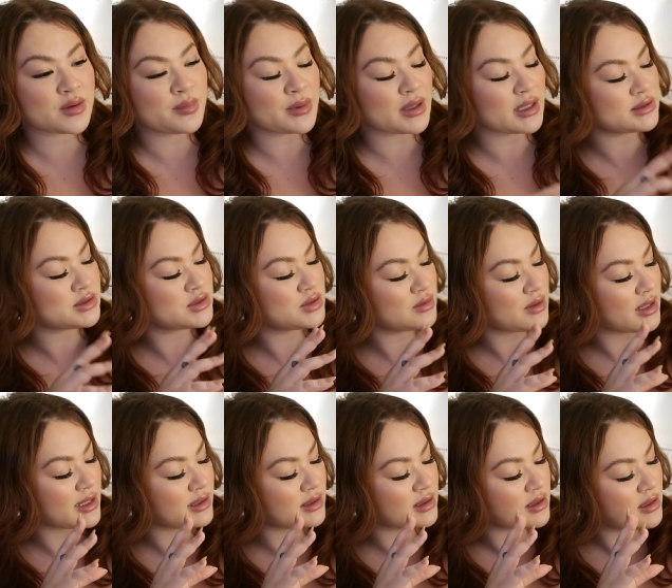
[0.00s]
but
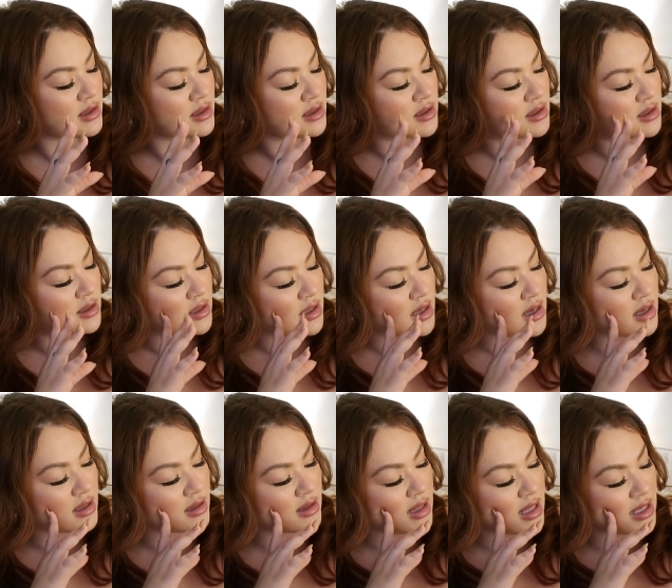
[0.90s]

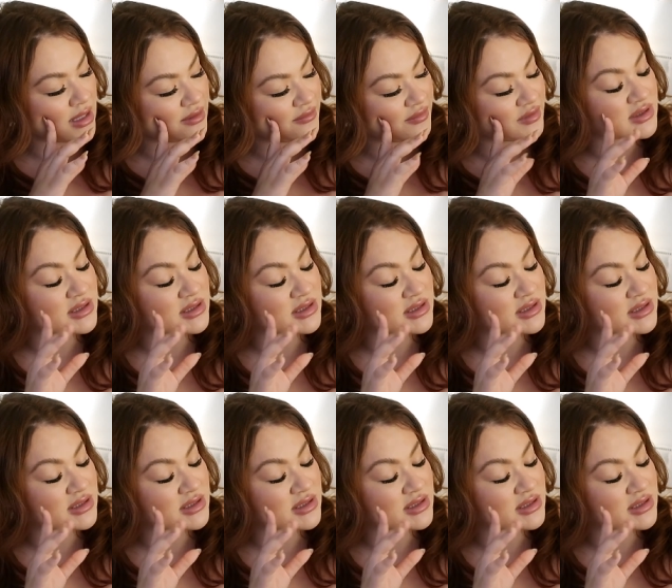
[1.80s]
I like for